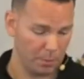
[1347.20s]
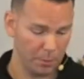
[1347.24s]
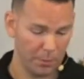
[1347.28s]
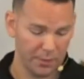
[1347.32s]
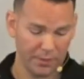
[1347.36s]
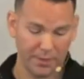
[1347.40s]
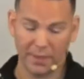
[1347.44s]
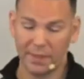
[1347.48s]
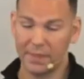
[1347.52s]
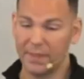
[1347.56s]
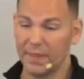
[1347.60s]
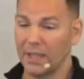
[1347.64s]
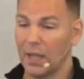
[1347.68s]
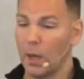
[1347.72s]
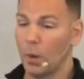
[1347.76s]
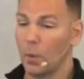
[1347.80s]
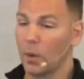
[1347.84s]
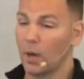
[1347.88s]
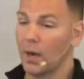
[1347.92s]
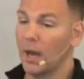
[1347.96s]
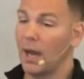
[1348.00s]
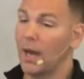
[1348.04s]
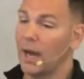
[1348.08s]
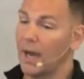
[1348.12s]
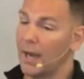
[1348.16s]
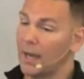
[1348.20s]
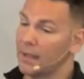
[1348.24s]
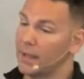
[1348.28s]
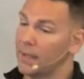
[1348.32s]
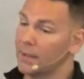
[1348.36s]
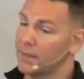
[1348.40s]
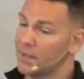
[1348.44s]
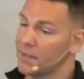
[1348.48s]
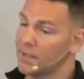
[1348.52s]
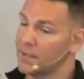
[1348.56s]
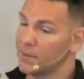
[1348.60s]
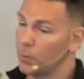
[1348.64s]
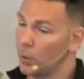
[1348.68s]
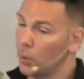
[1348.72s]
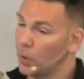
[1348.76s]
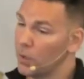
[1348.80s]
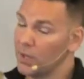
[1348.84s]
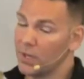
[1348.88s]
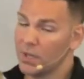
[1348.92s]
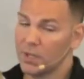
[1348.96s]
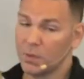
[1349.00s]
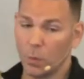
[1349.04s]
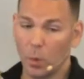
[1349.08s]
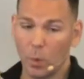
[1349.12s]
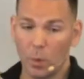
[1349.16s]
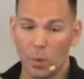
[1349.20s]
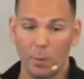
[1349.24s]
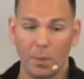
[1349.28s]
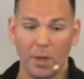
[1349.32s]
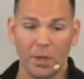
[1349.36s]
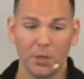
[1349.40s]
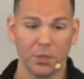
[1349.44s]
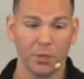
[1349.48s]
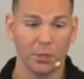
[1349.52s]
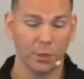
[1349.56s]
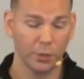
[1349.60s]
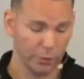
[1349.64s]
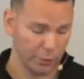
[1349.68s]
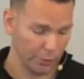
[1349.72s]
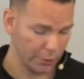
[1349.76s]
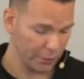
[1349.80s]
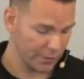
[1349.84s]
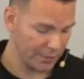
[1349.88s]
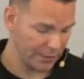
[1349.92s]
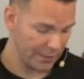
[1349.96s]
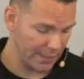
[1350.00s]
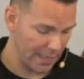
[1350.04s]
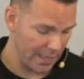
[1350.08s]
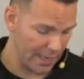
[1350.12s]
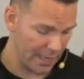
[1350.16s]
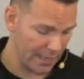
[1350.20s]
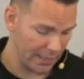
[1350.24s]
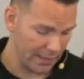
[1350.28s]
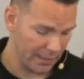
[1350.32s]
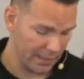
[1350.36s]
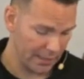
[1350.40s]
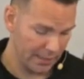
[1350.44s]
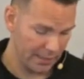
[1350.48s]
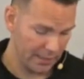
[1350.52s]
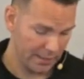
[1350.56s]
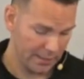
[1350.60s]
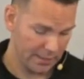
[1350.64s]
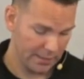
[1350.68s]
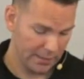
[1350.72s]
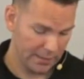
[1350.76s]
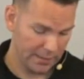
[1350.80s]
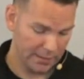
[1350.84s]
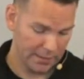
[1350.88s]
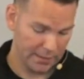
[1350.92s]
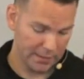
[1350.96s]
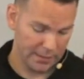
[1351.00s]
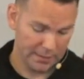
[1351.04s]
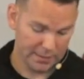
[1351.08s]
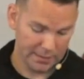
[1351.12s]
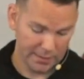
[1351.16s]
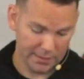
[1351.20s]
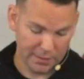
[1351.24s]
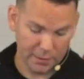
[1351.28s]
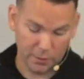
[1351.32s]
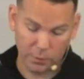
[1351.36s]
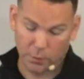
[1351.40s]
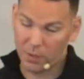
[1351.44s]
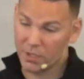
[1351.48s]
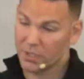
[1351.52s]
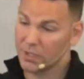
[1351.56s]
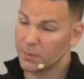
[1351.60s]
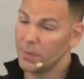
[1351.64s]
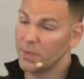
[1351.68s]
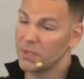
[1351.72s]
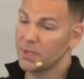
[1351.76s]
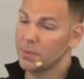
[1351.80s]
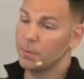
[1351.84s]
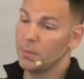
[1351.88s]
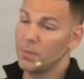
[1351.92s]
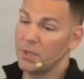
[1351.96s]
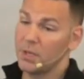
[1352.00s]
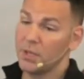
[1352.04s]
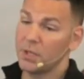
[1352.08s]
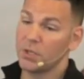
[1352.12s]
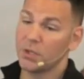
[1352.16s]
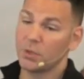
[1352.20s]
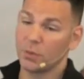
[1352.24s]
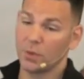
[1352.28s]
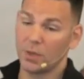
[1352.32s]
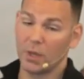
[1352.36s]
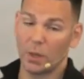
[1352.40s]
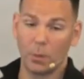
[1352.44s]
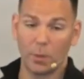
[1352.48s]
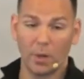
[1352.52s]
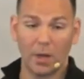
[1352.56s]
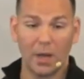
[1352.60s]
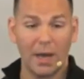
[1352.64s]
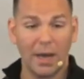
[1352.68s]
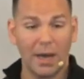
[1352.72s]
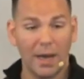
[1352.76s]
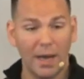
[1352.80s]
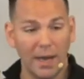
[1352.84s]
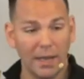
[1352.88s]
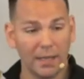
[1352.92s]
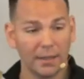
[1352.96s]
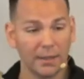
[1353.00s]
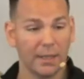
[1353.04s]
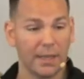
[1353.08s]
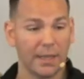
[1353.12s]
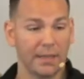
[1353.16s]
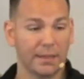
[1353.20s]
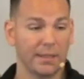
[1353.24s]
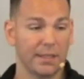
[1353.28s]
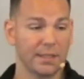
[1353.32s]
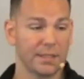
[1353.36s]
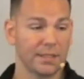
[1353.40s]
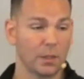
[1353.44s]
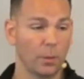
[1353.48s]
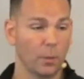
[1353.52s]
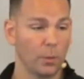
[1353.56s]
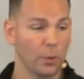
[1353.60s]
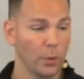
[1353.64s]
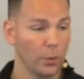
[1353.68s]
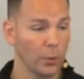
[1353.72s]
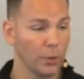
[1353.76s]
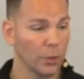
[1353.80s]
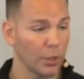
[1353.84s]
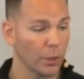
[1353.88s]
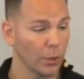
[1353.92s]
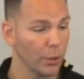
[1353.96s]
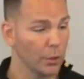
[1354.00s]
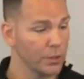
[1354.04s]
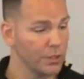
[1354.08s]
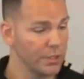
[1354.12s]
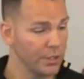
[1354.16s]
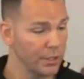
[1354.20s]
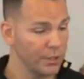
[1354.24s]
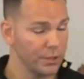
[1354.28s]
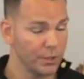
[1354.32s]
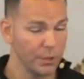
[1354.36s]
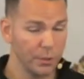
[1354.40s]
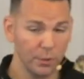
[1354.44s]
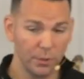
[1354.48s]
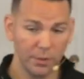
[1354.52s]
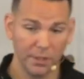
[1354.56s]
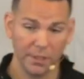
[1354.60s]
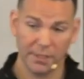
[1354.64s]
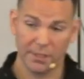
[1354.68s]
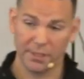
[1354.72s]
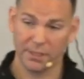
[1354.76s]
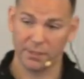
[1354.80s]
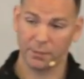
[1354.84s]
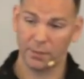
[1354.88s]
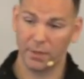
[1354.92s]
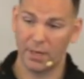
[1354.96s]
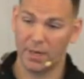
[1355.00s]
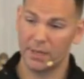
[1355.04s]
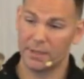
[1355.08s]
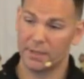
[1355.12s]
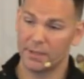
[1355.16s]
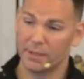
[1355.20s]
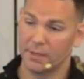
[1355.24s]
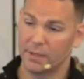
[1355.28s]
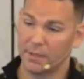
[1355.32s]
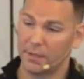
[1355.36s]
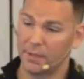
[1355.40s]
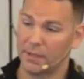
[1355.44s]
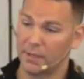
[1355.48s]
But the thing I want to highlight this morning is what we mentioned earlier today, is this Christmas ministry. I want to highlight this. I want to encourage you to do this, right?